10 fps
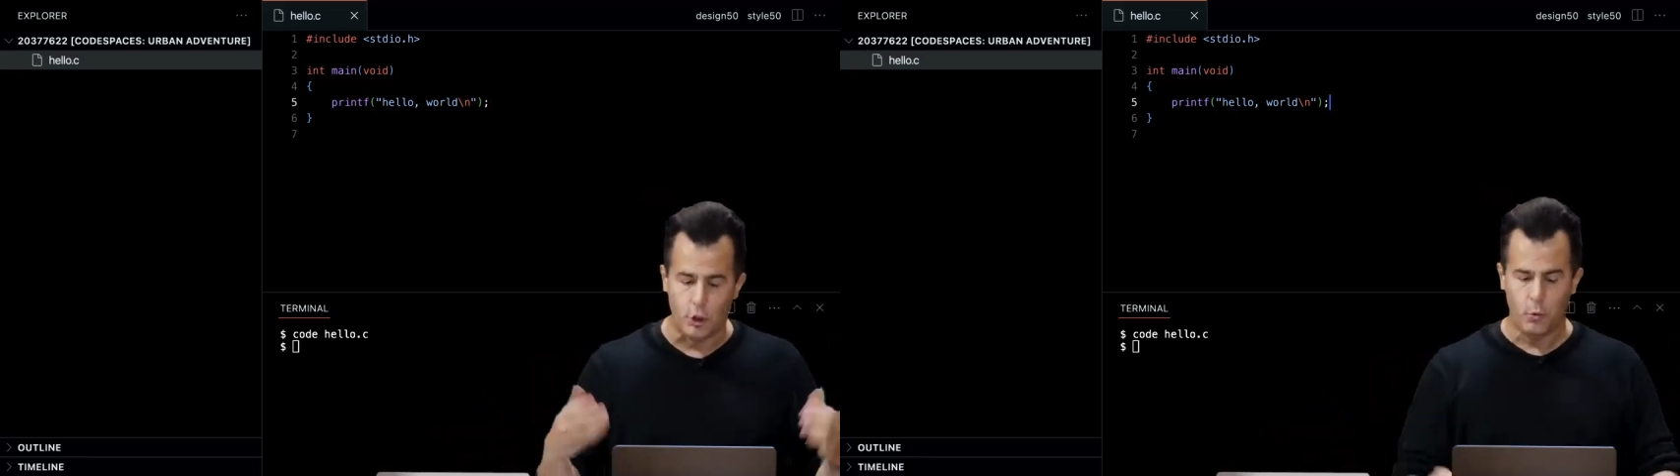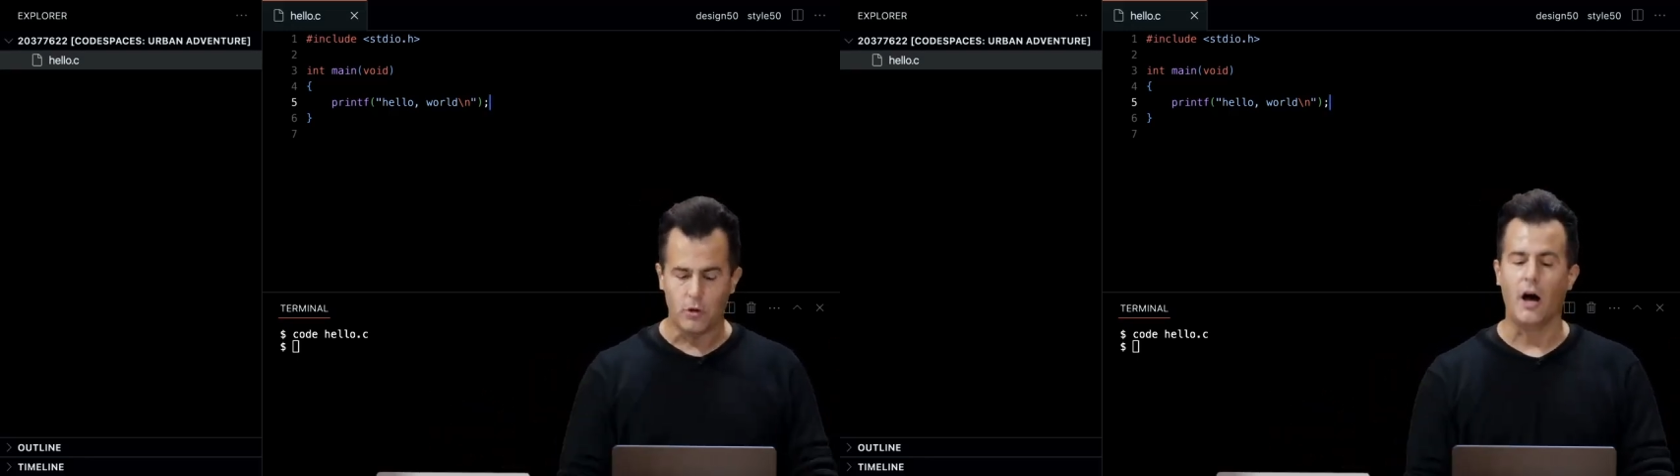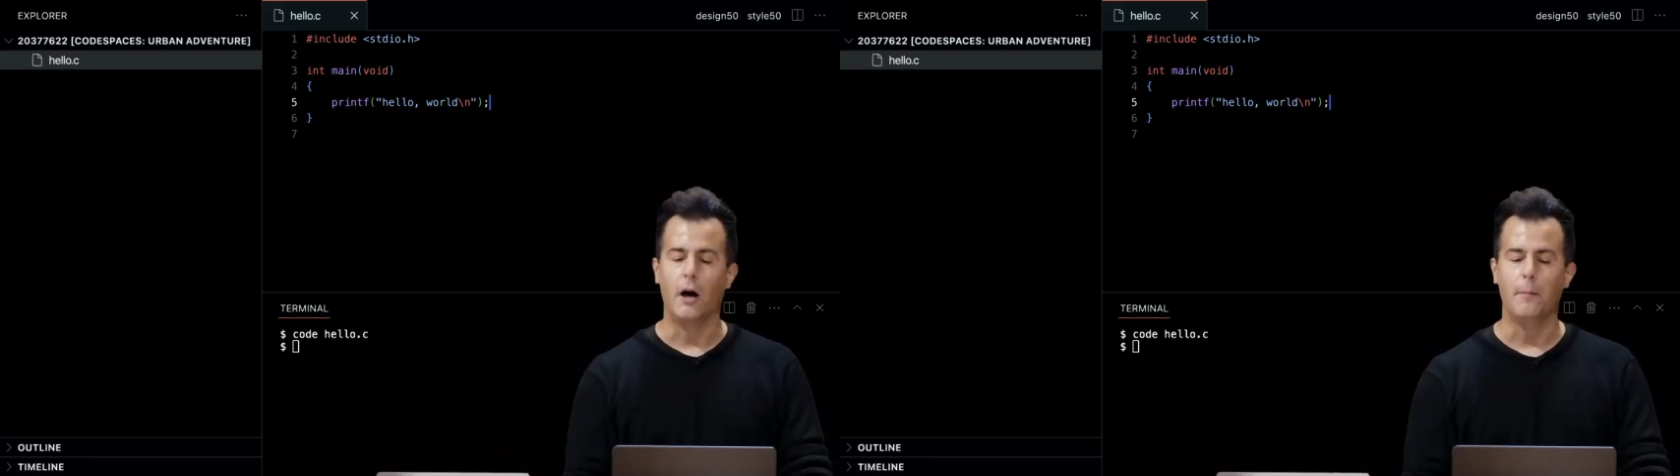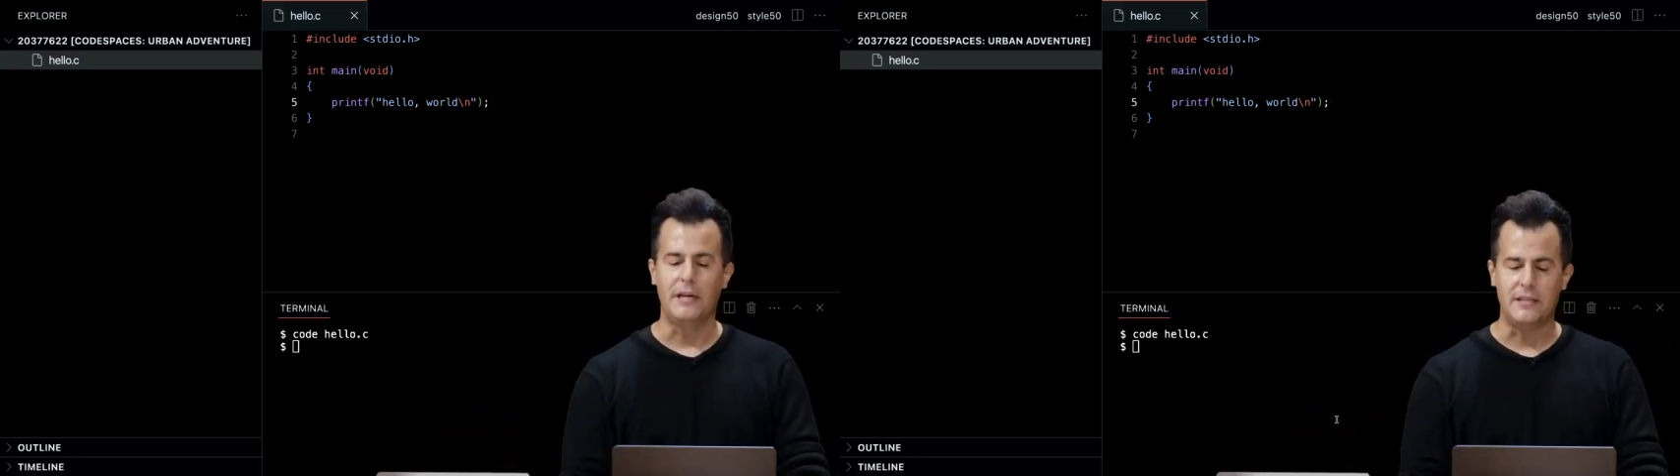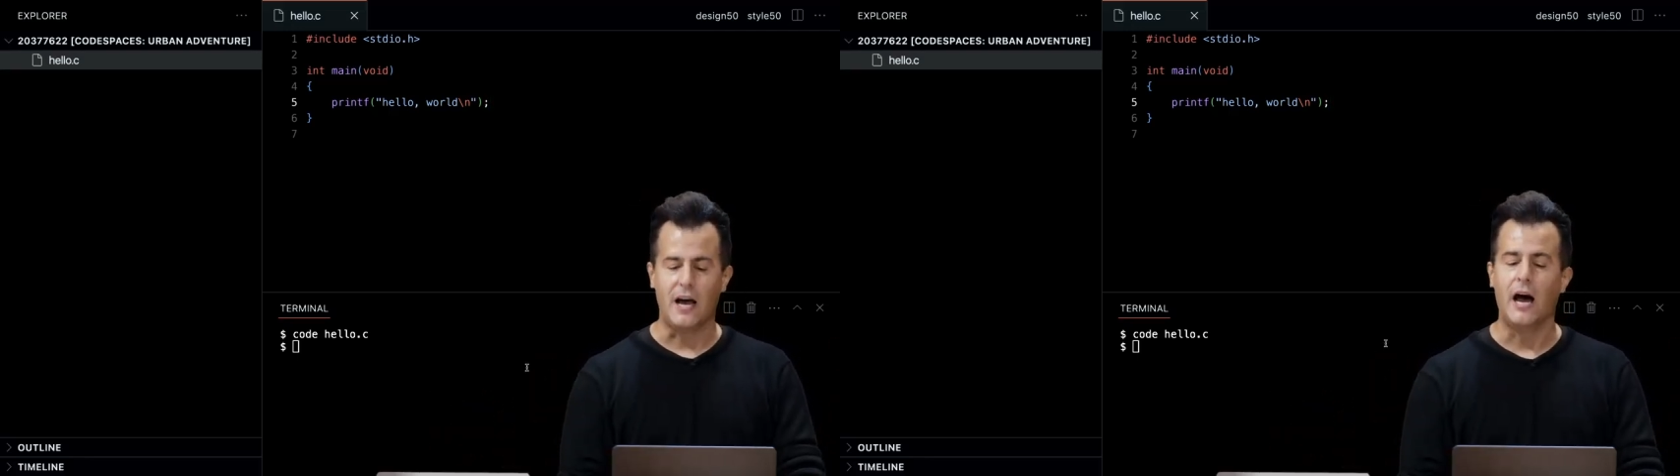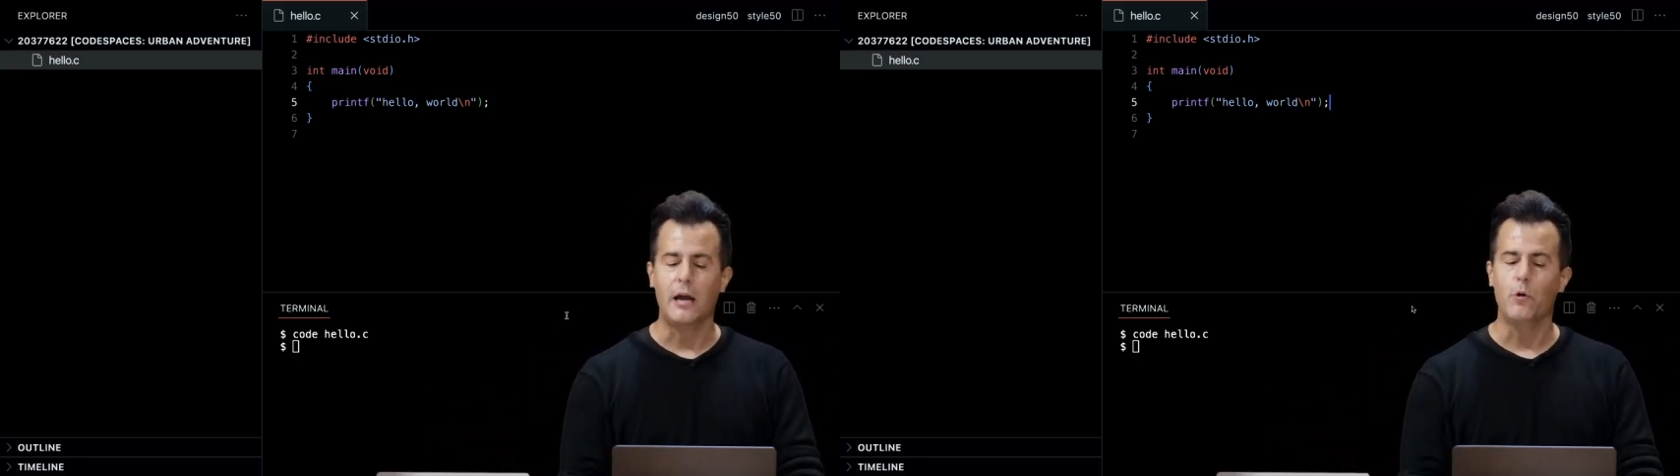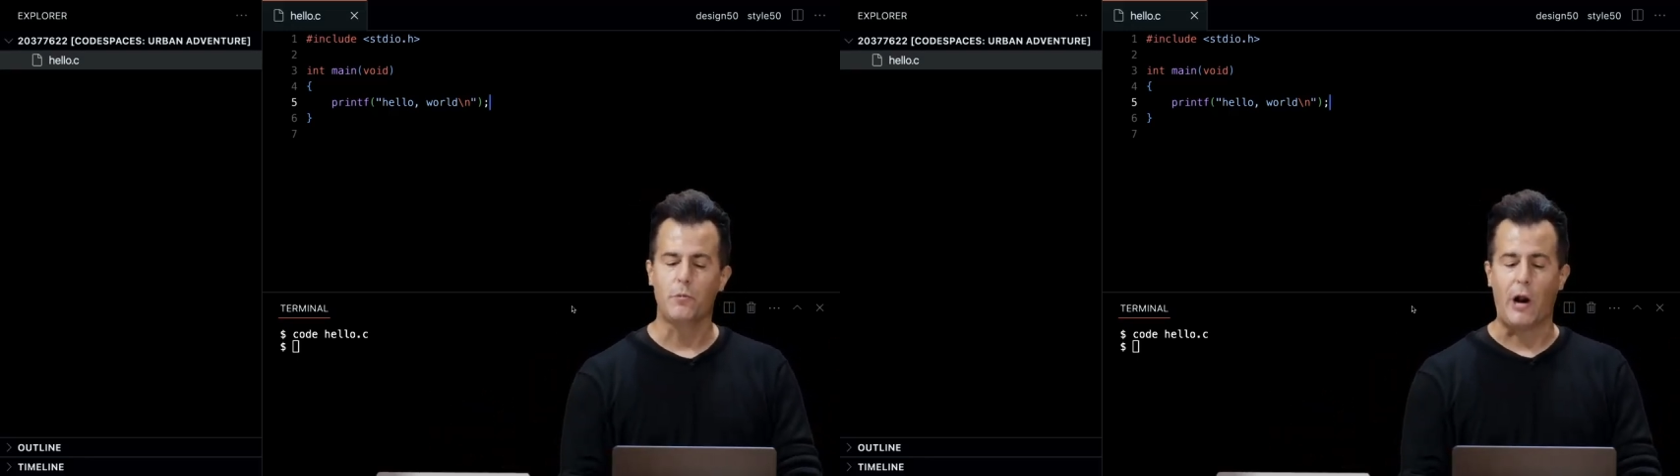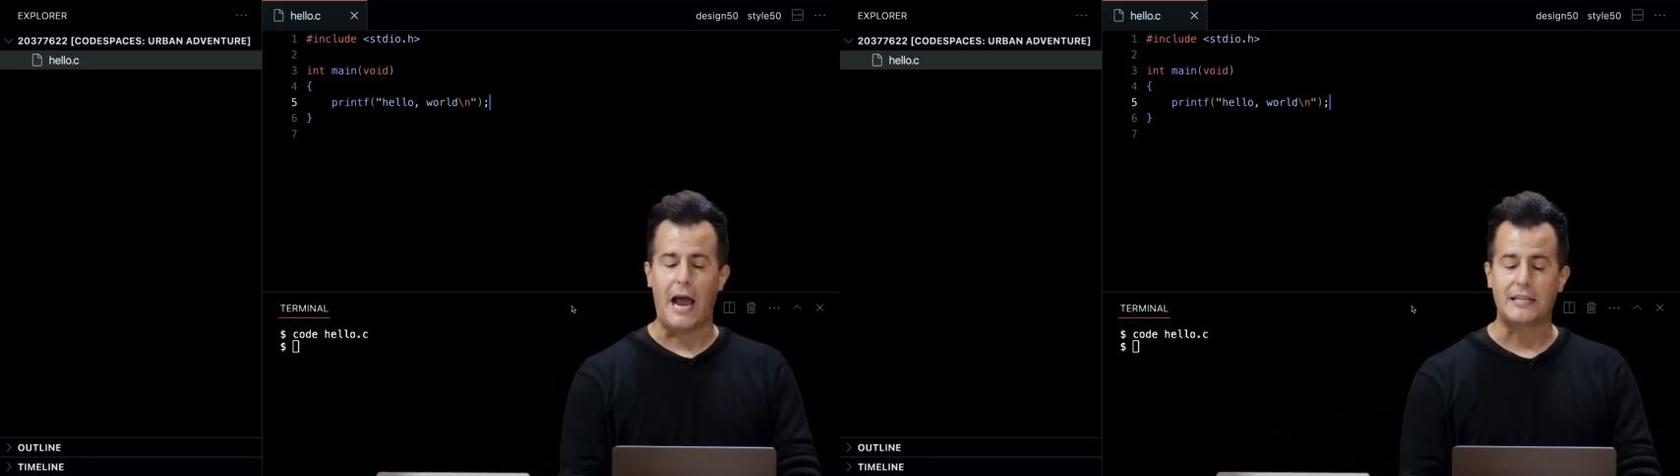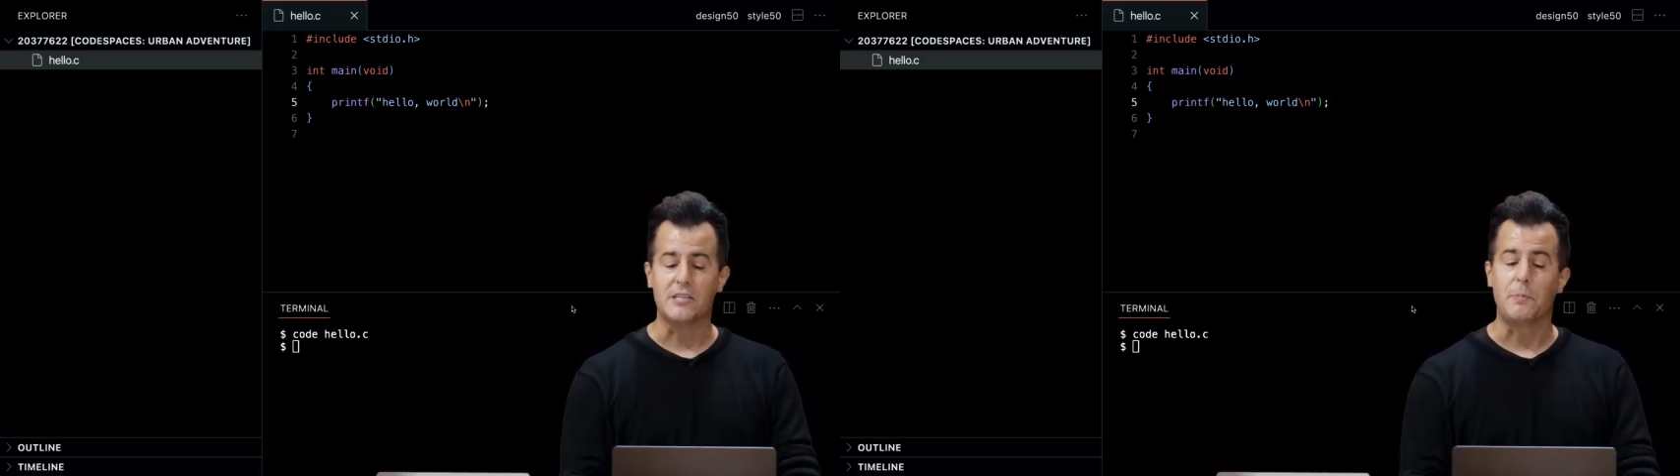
will come in time with practice.